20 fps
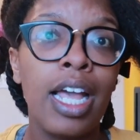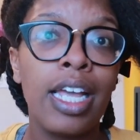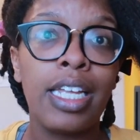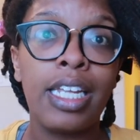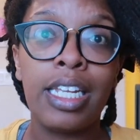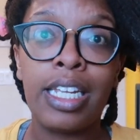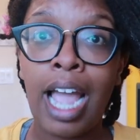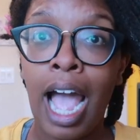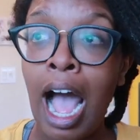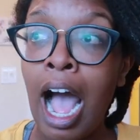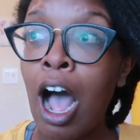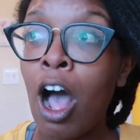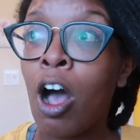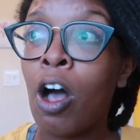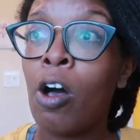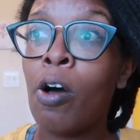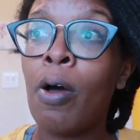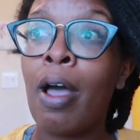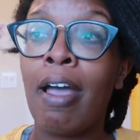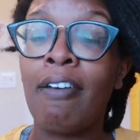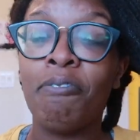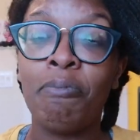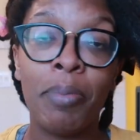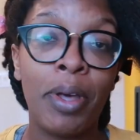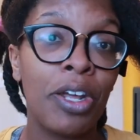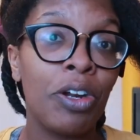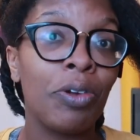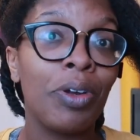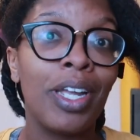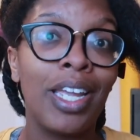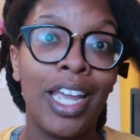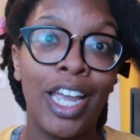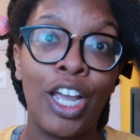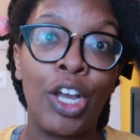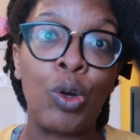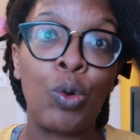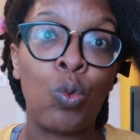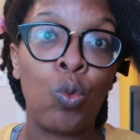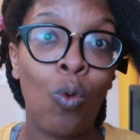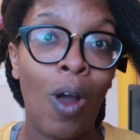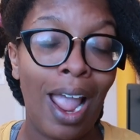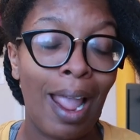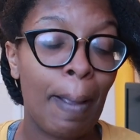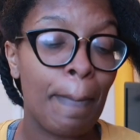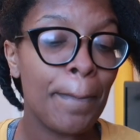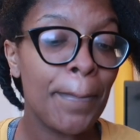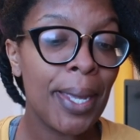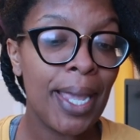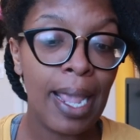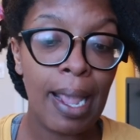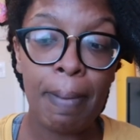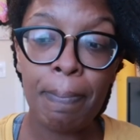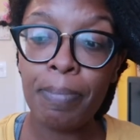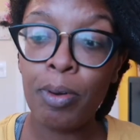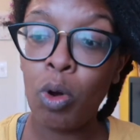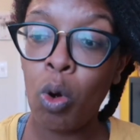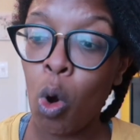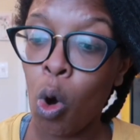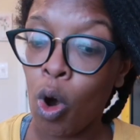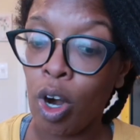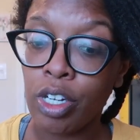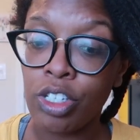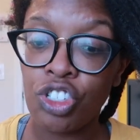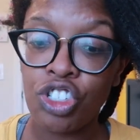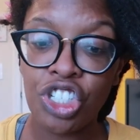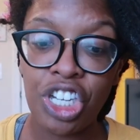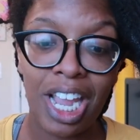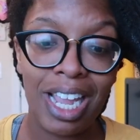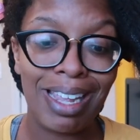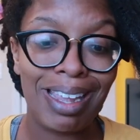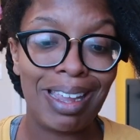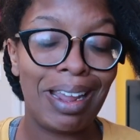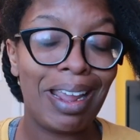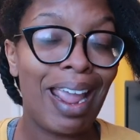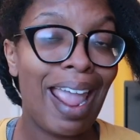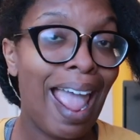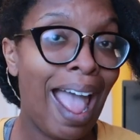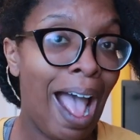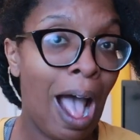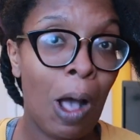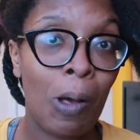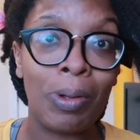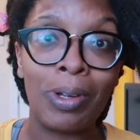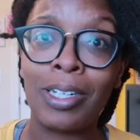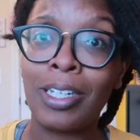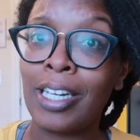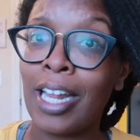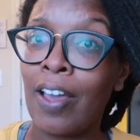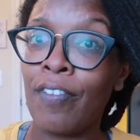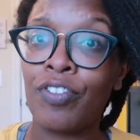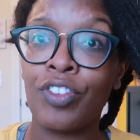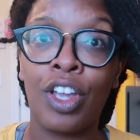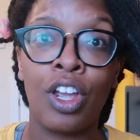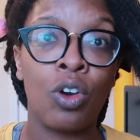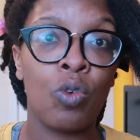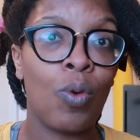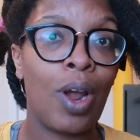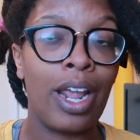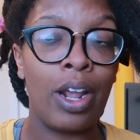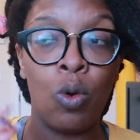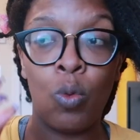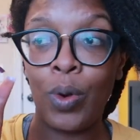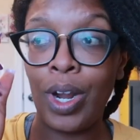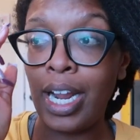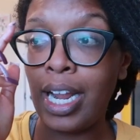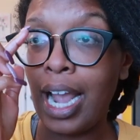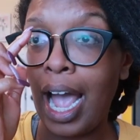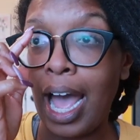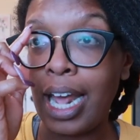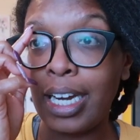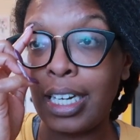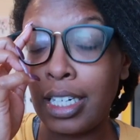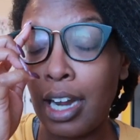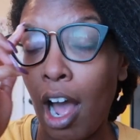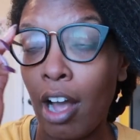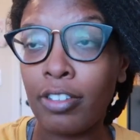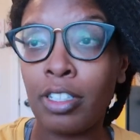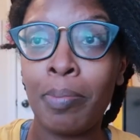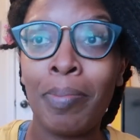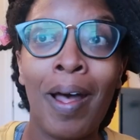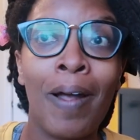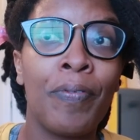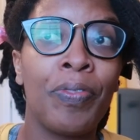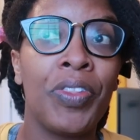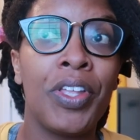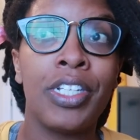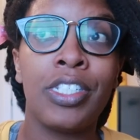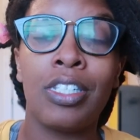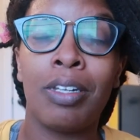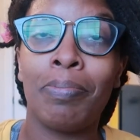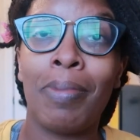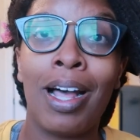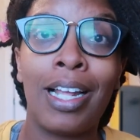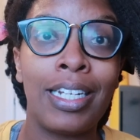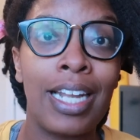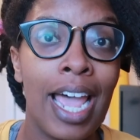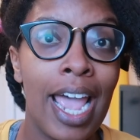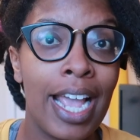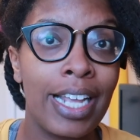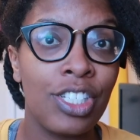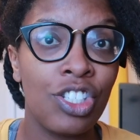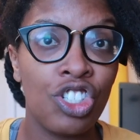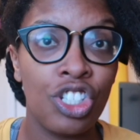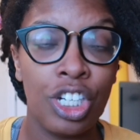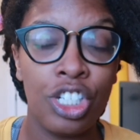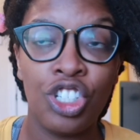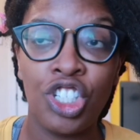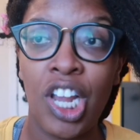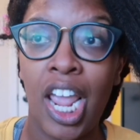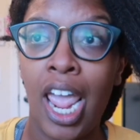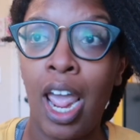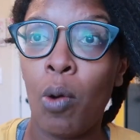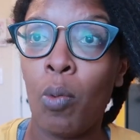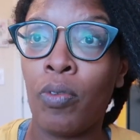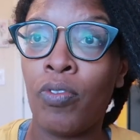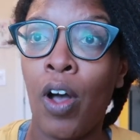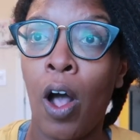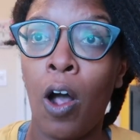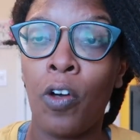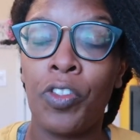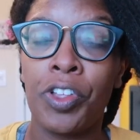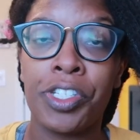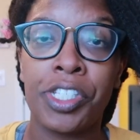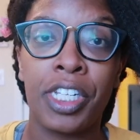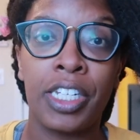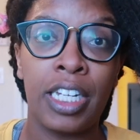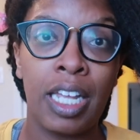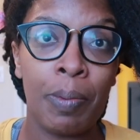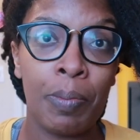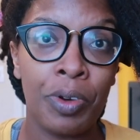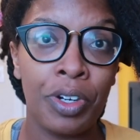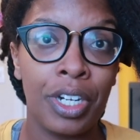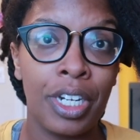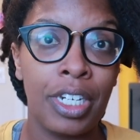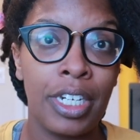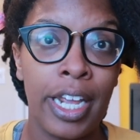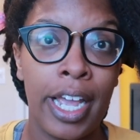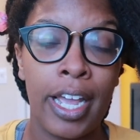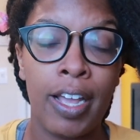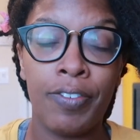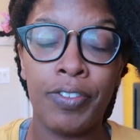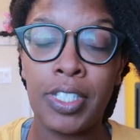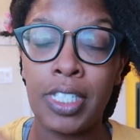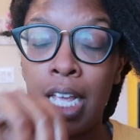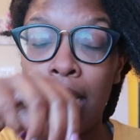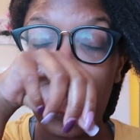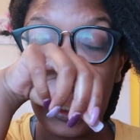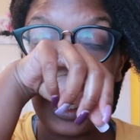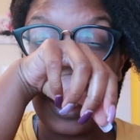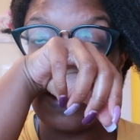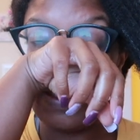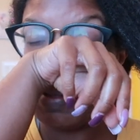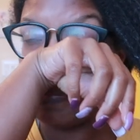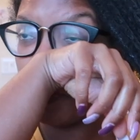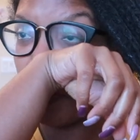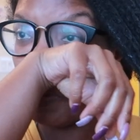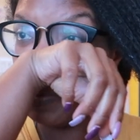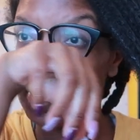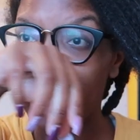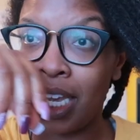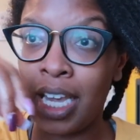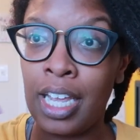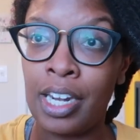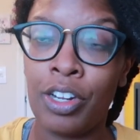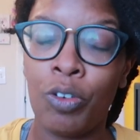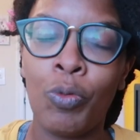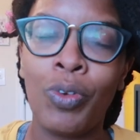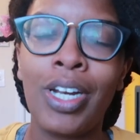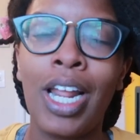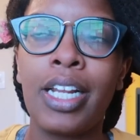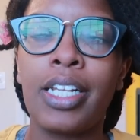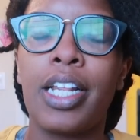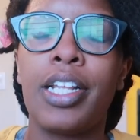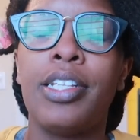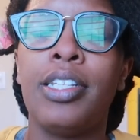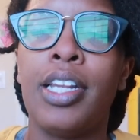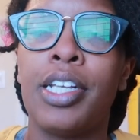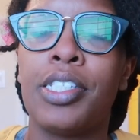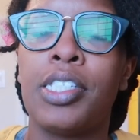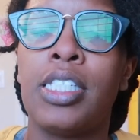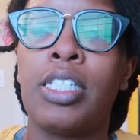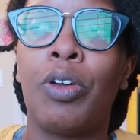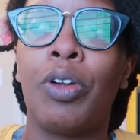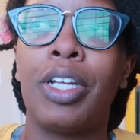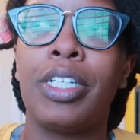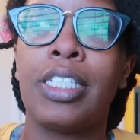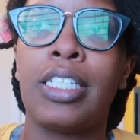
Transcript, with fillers: y'all have better get right. People or checking out left and right. And we kind of talked about this in my last chit chat with all the celebrity deaths and the music we Well, not necessarily